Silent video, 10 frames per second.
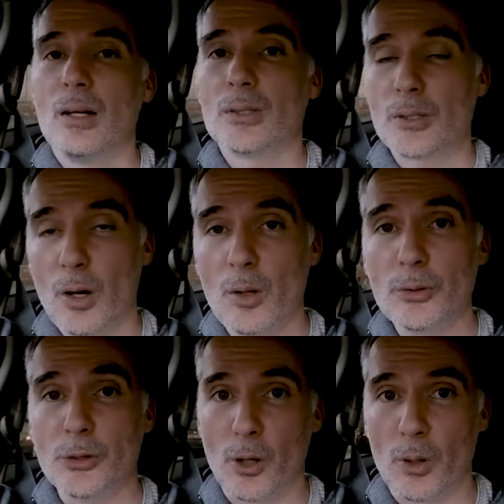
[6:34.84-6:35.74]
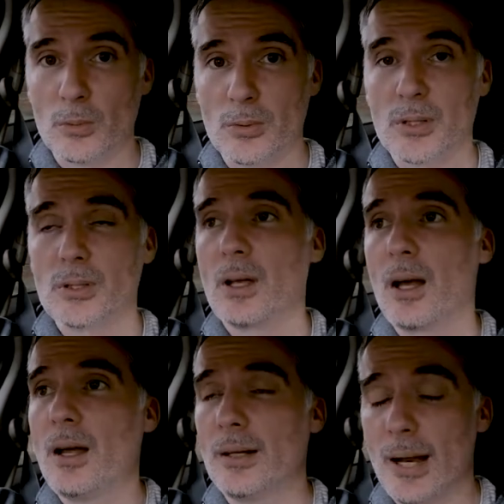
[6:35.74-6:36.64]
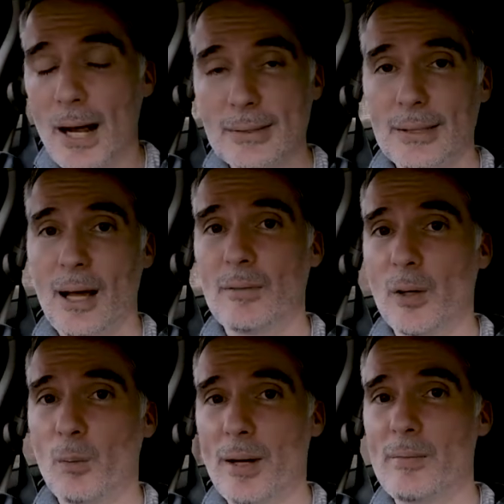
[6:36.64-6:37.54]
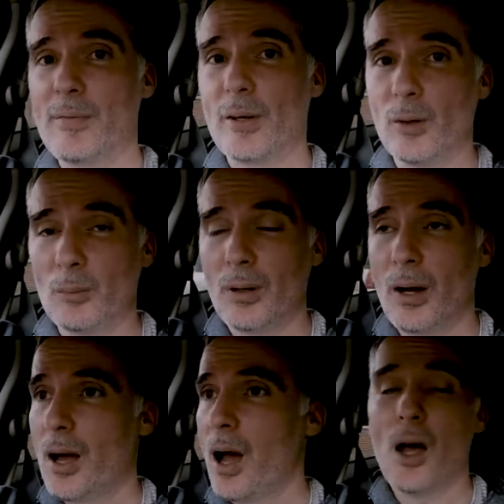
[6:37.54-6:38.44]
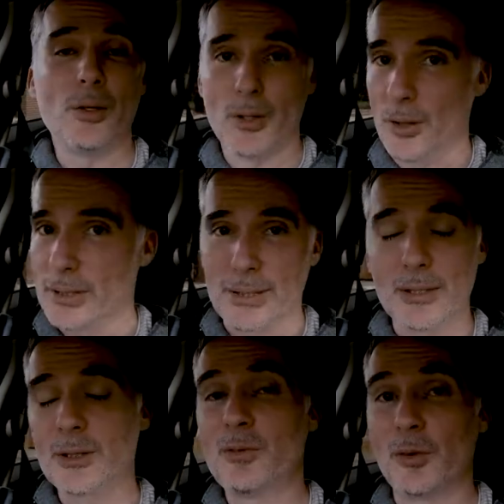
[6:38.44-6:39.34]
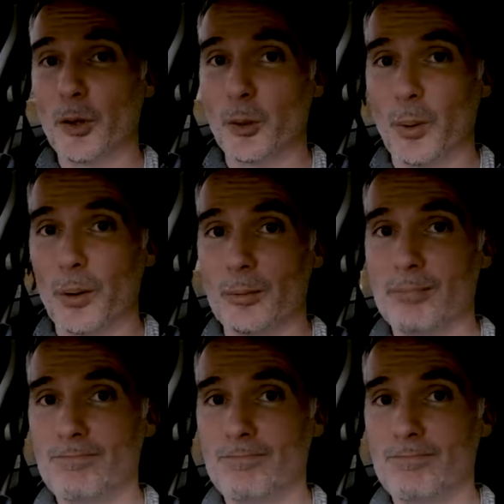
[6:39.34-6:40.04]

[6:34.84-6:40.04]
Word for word: So drones, nice to have on a wedding film, not essential for a good one.